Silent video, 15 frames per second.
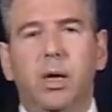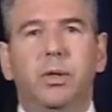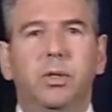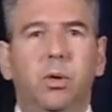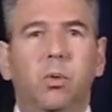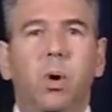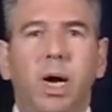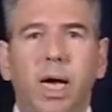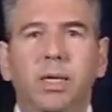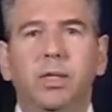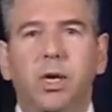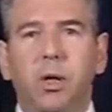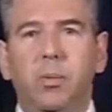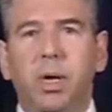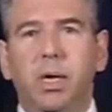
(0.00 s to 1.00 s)
So what I
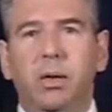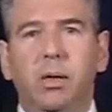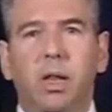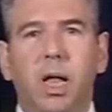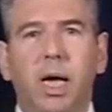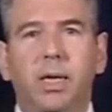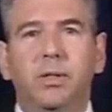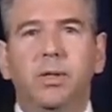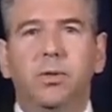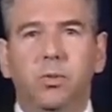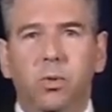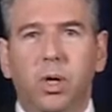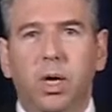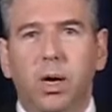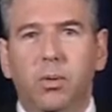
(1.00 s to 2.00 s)
tell my clients is
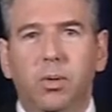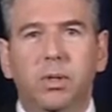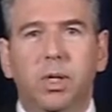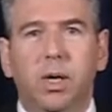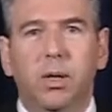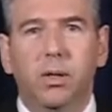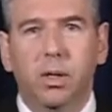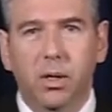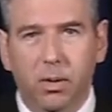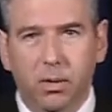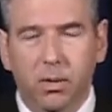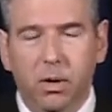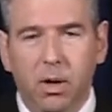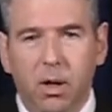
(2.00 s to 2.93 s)
what I will tell you.